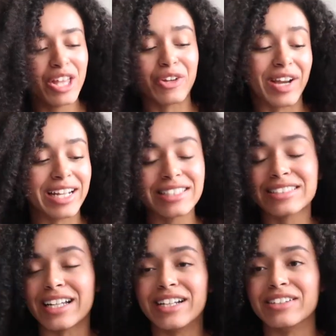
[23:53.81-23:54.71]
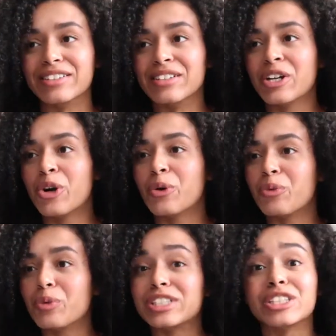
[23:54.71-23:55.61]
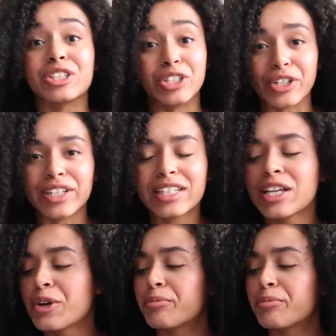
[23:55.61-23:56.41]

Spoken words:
The writing style was good,